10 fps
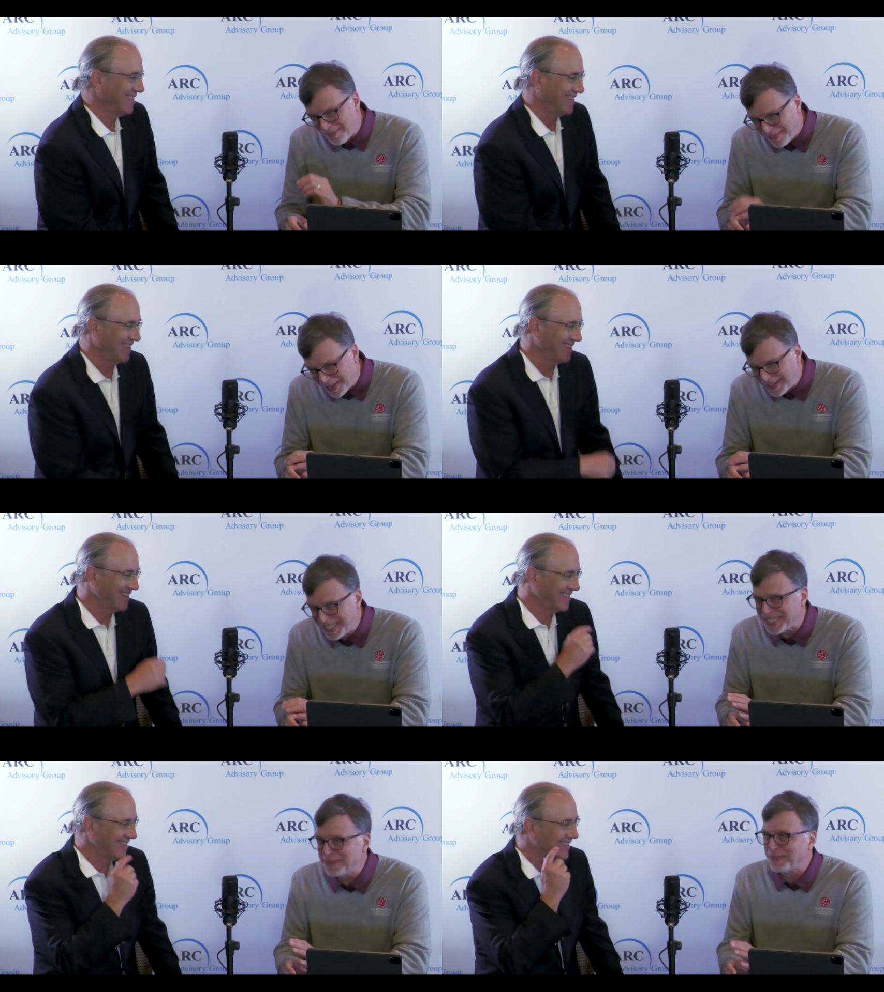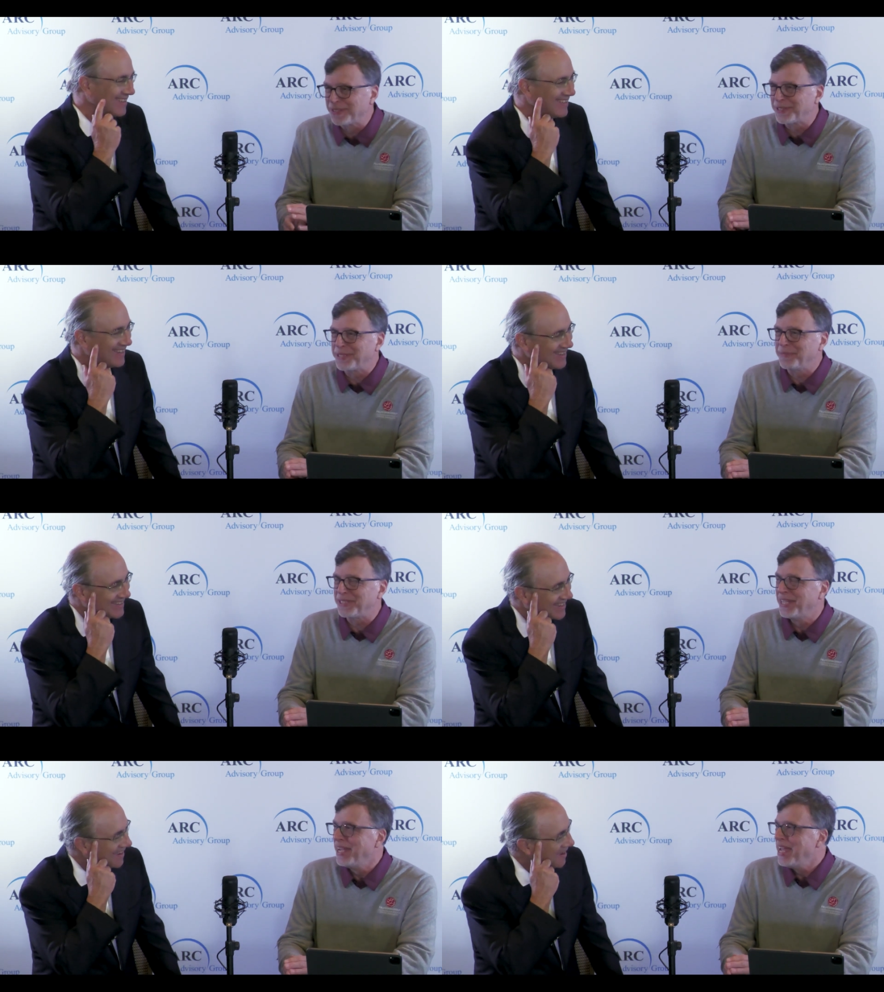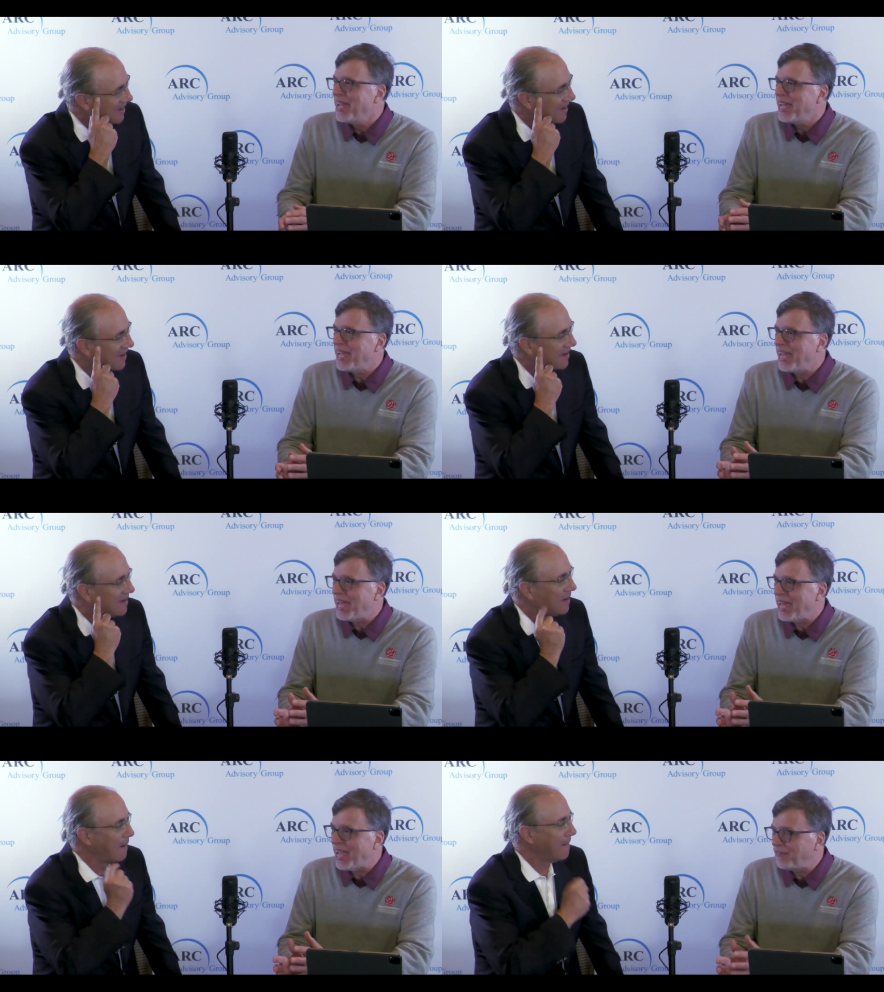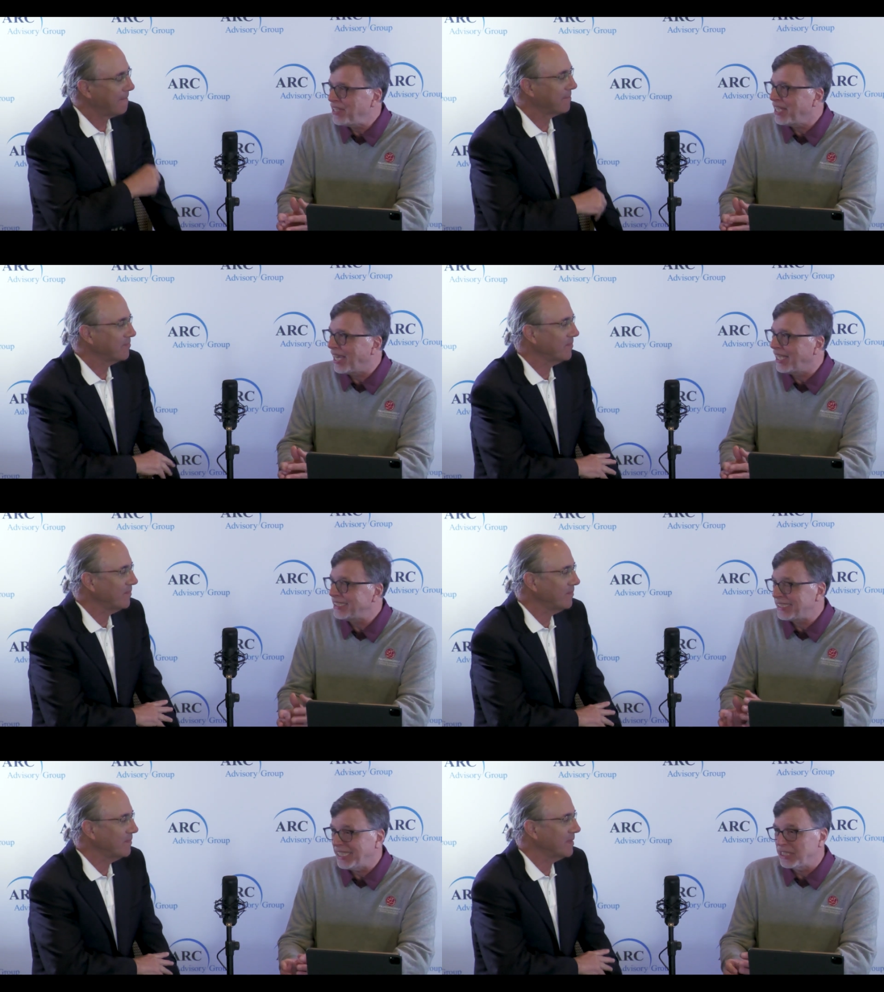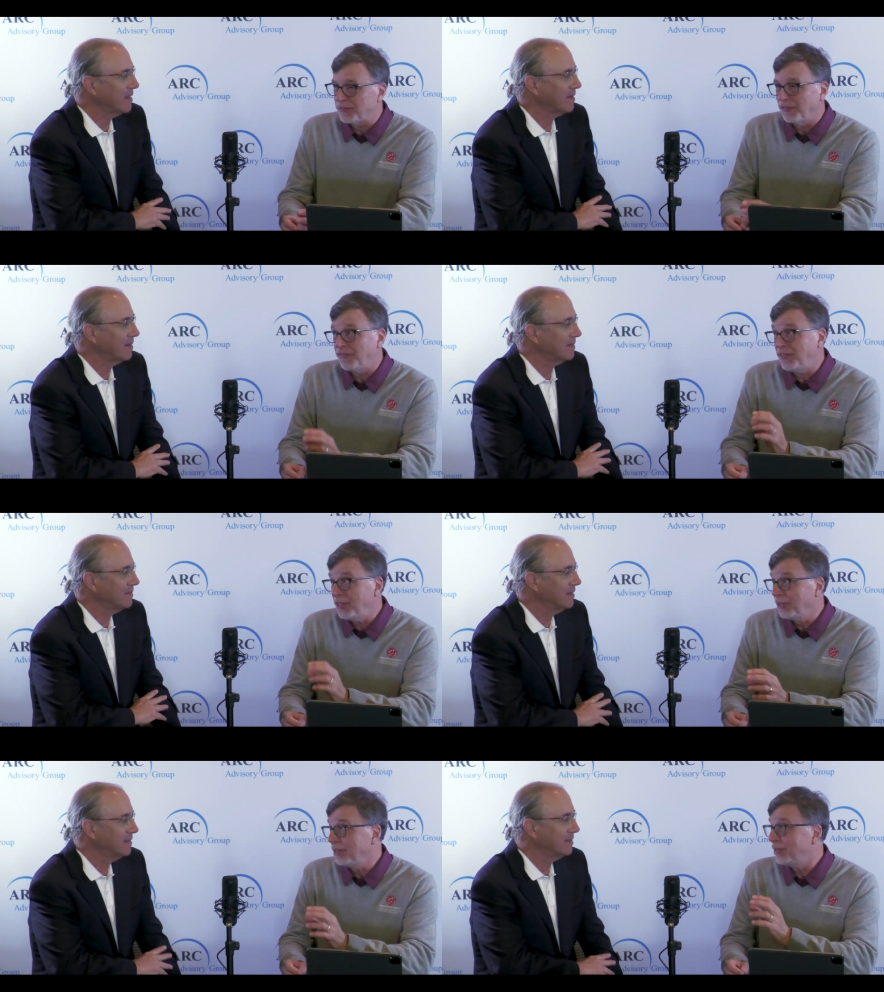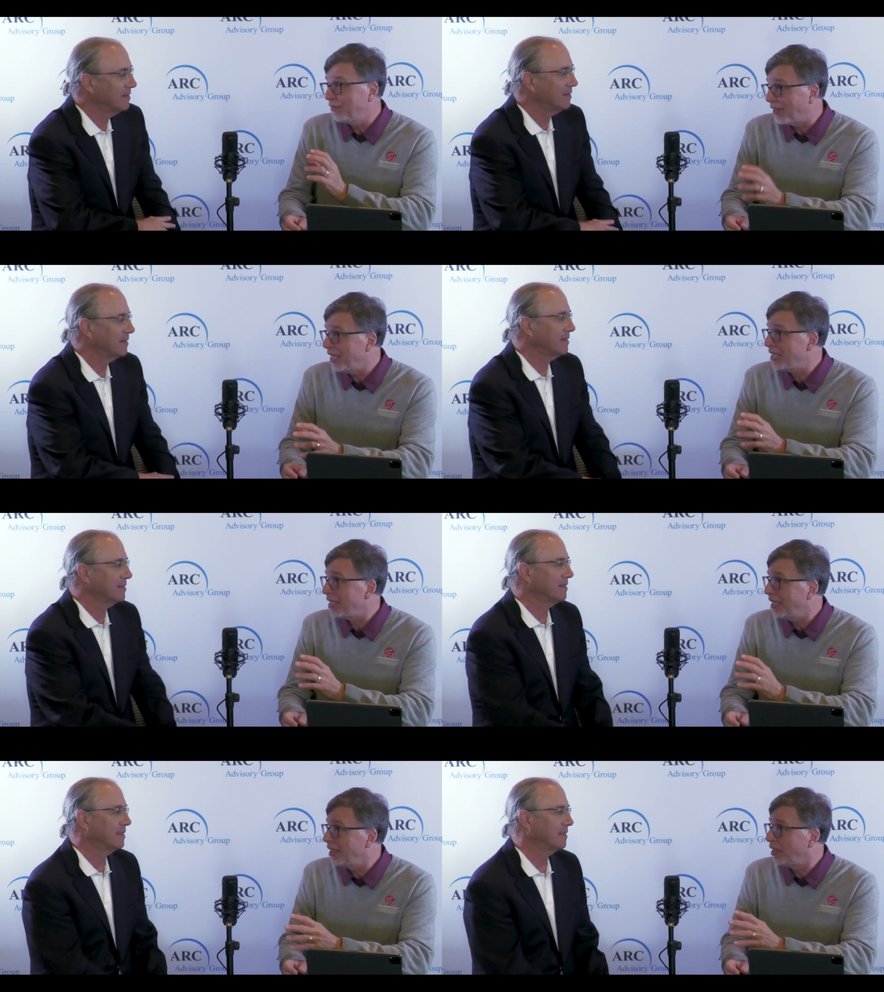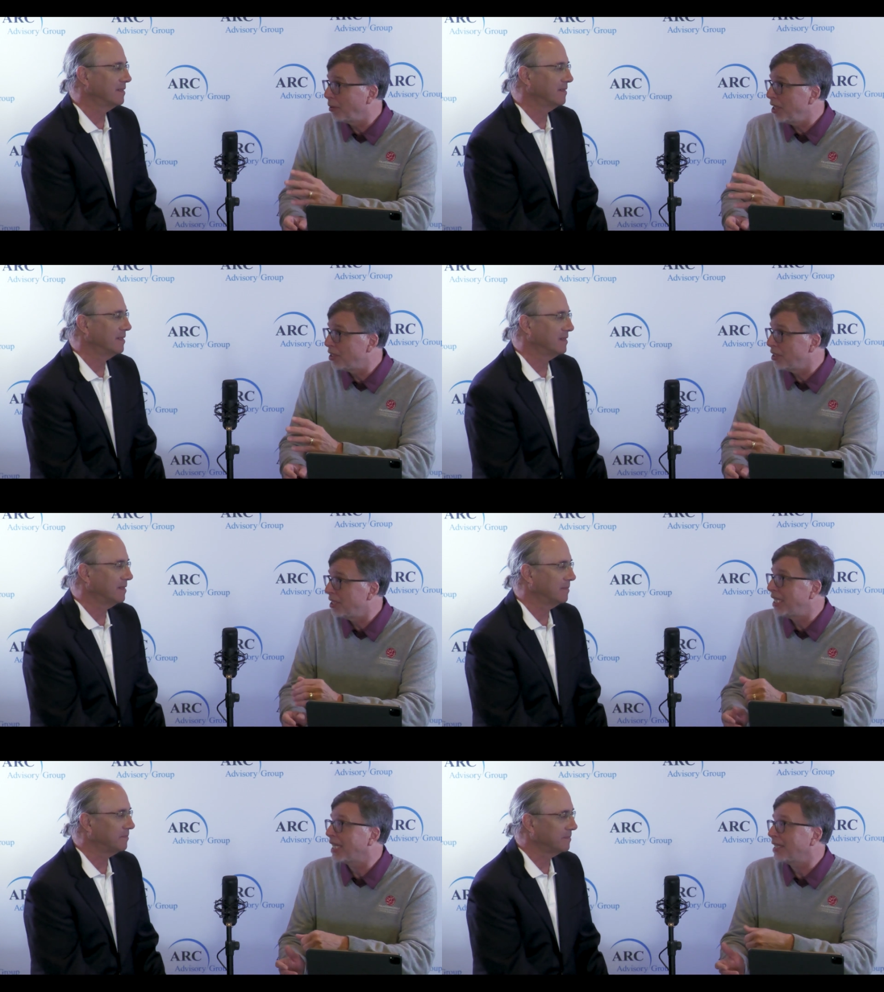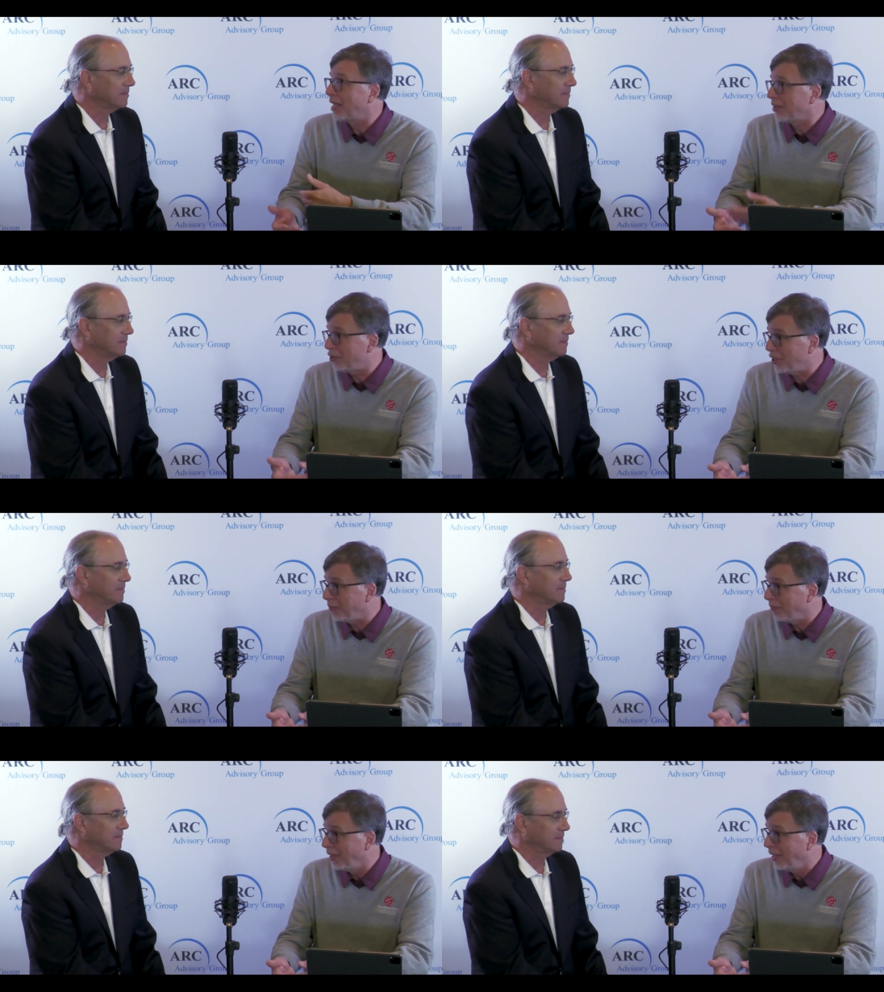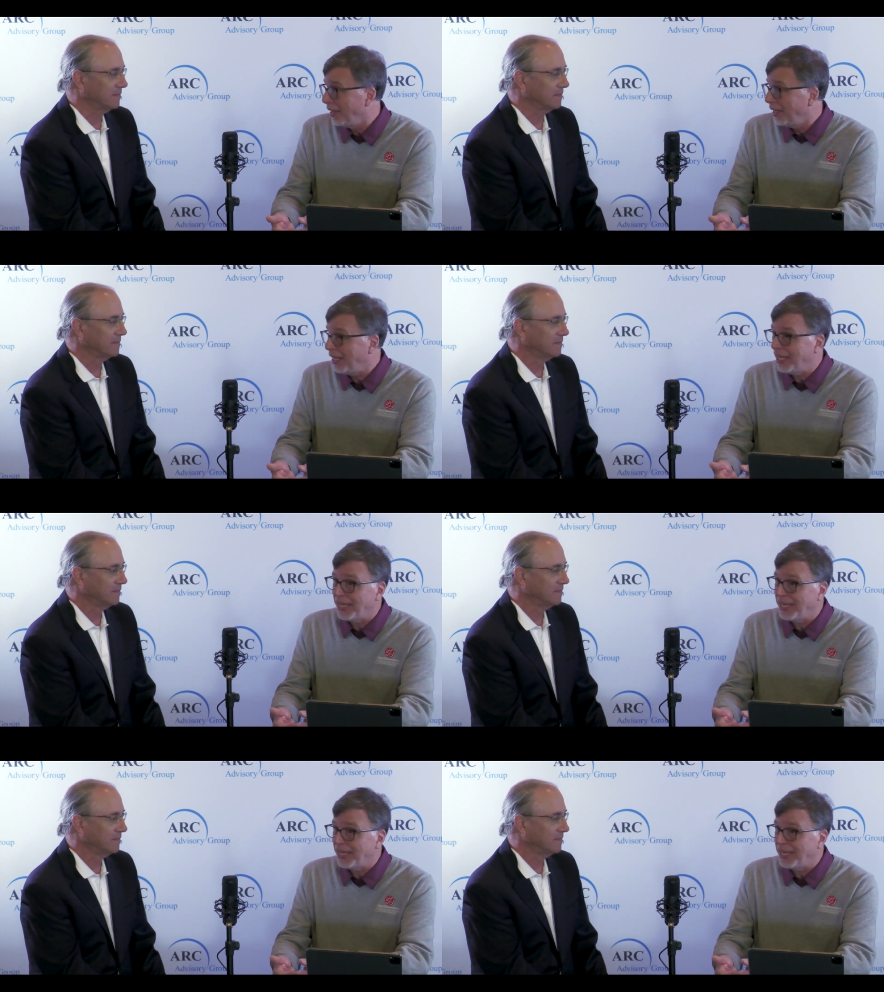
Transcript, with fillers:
Speaker 1: in very simple terms, FDI stands for Field Device Integration Technology, mm-hmm.